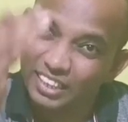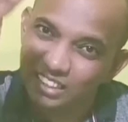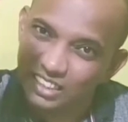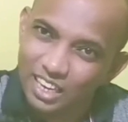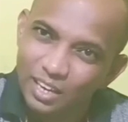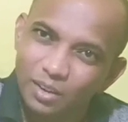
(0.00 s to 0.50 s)

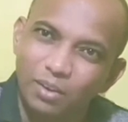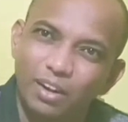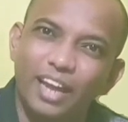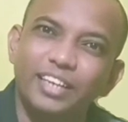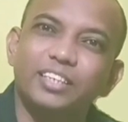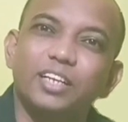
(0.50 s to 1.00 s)
That is
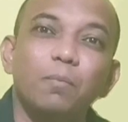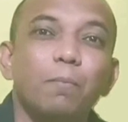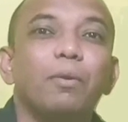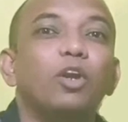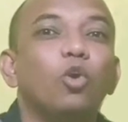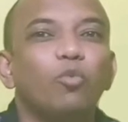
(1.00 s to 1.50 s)

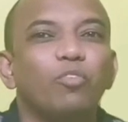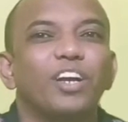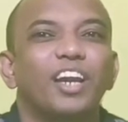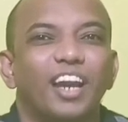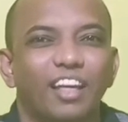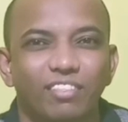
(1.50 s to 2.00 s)
like term
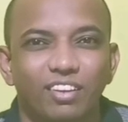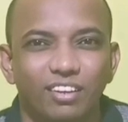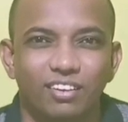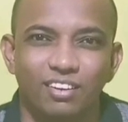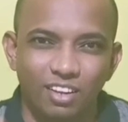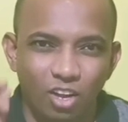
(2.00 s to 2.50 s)
below one
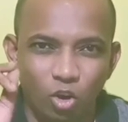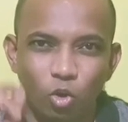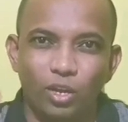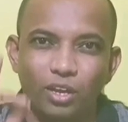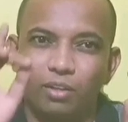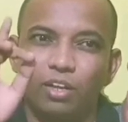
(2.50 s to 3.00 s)
another.
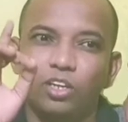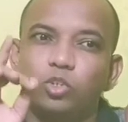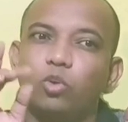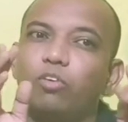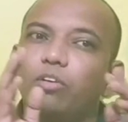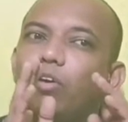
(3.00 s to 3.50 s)

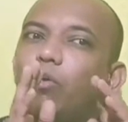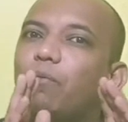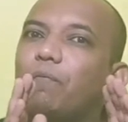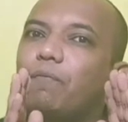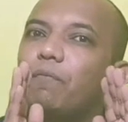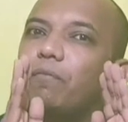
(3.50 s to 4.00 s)
Okay,
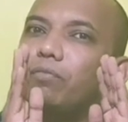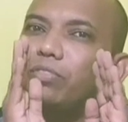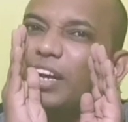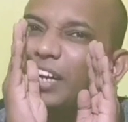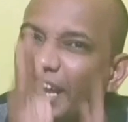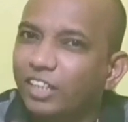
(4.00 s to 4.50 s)
so
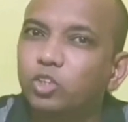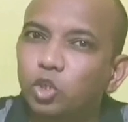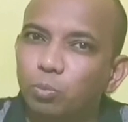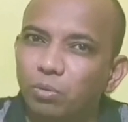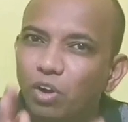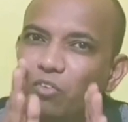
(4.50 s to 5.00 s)
that
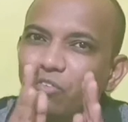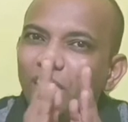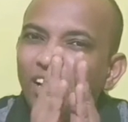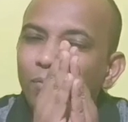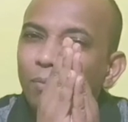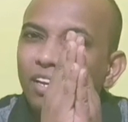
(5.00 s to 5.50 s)
x cube
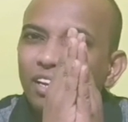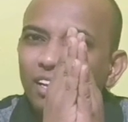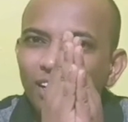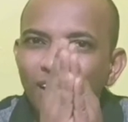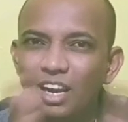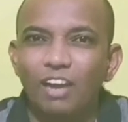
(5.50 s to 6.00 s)
will
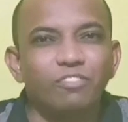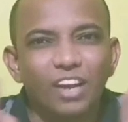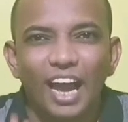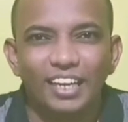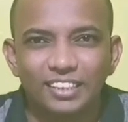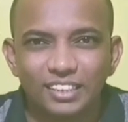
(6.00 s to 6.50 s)
be
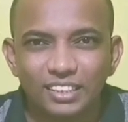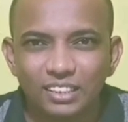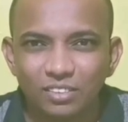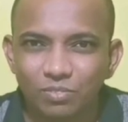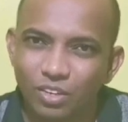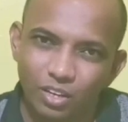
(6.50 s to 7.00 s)
left as
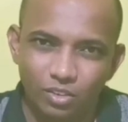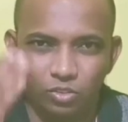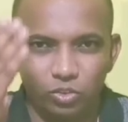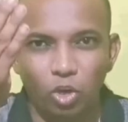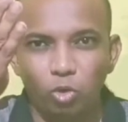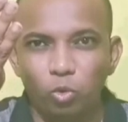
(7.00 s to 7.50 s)
it is.
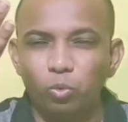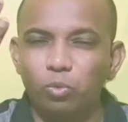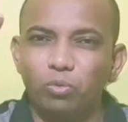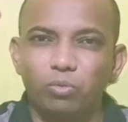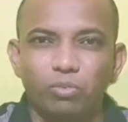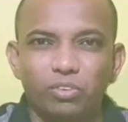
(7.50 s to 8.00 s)
You
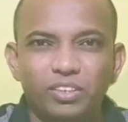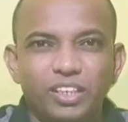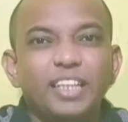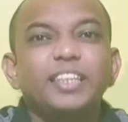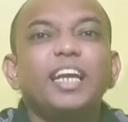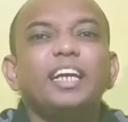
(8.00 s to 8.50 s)
have to
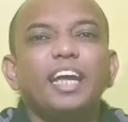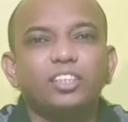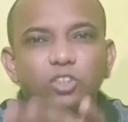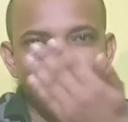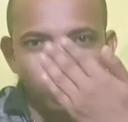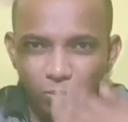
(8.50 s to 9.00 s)
take
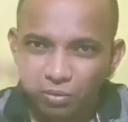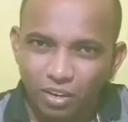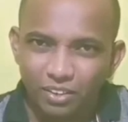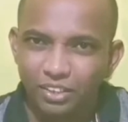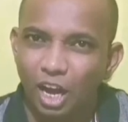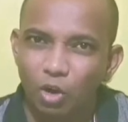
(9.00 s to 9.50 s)
that x
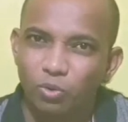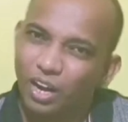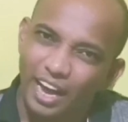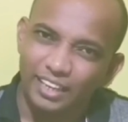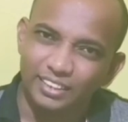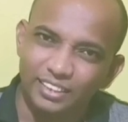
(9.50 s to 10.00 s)
cube
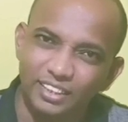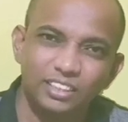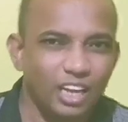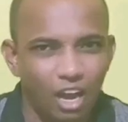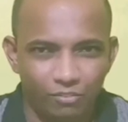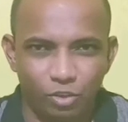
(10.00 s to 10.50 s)
down as
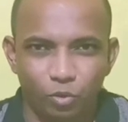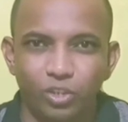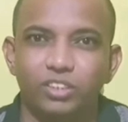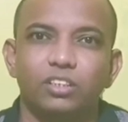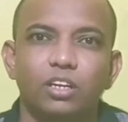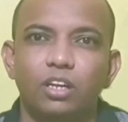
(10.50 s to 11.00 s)
it is
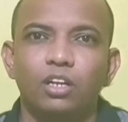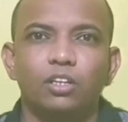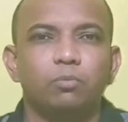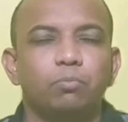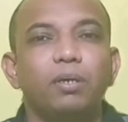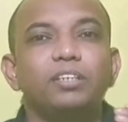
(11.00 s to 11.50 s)
afterwards.
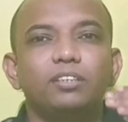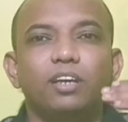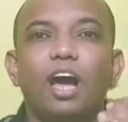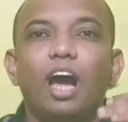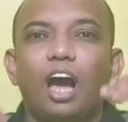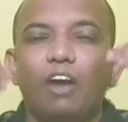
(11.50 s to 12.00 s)

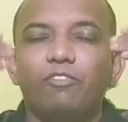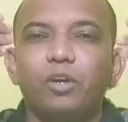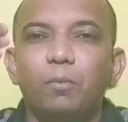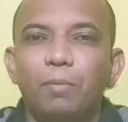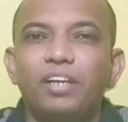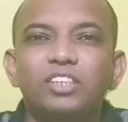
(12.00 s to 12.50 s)
But
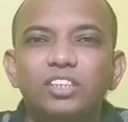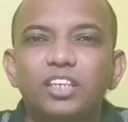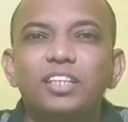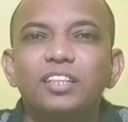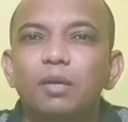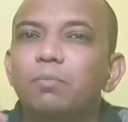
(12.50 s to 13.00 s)
after
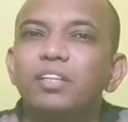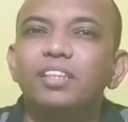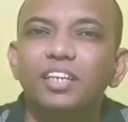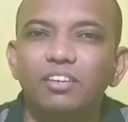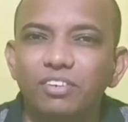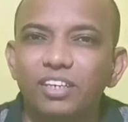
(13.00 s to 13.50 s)
mentioning
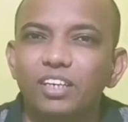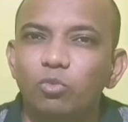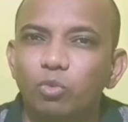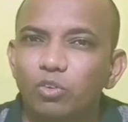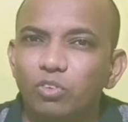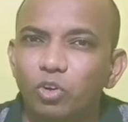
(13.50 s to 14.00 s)
them in the
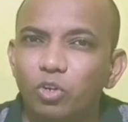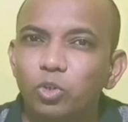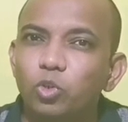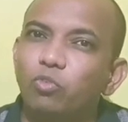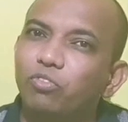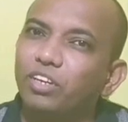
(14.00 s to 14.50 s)
dividend, what
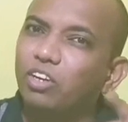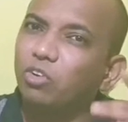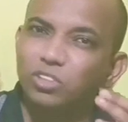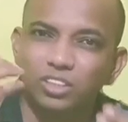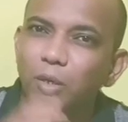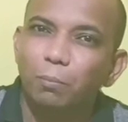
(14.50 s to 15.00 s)
we are going to do?
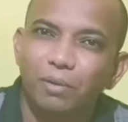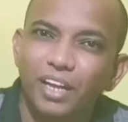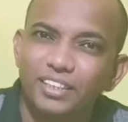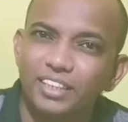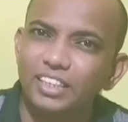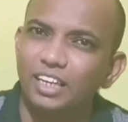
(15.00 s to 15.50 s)
We are going to
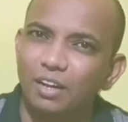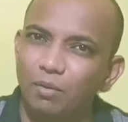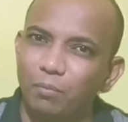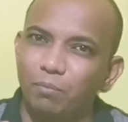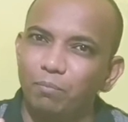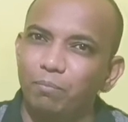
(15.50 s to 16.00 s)
subtract
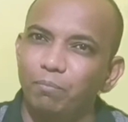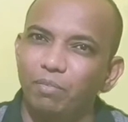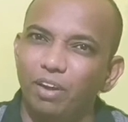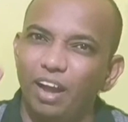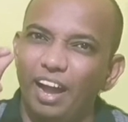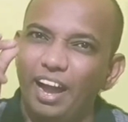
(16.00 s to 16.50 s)
it
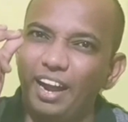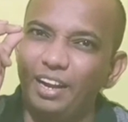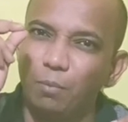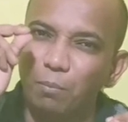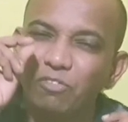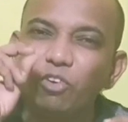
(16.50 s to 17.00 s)

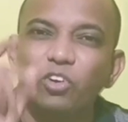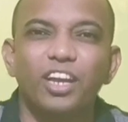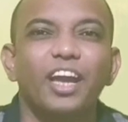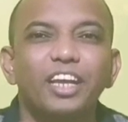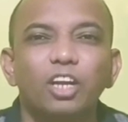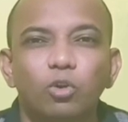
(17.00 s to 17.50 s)
and
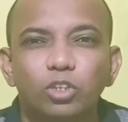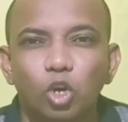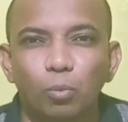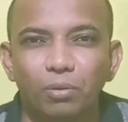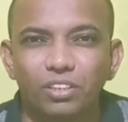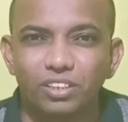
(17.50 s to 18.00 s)
before
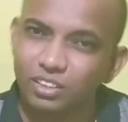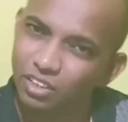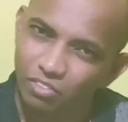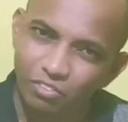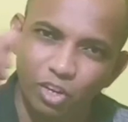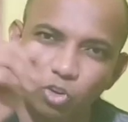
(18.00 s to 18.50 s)
carrying out the
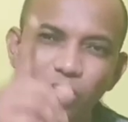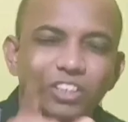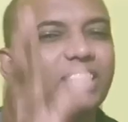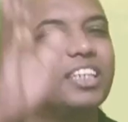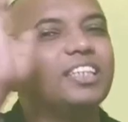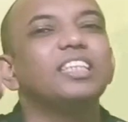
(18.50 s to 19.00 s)
operation we
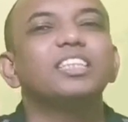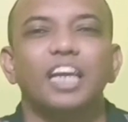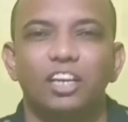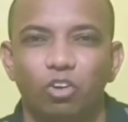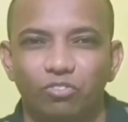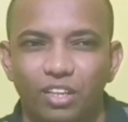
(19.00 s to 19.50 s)
are going to
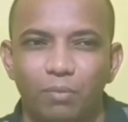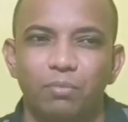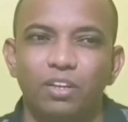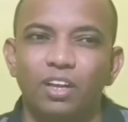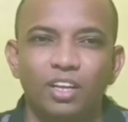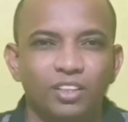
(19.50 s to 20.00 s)
change the sign
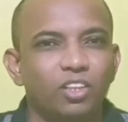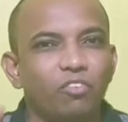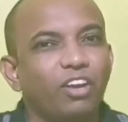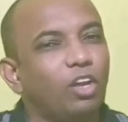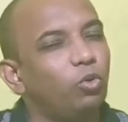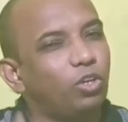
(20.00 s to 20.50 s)
of them.
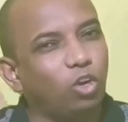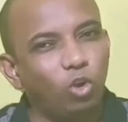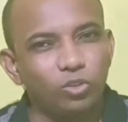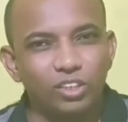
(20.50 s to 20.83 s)
The way we are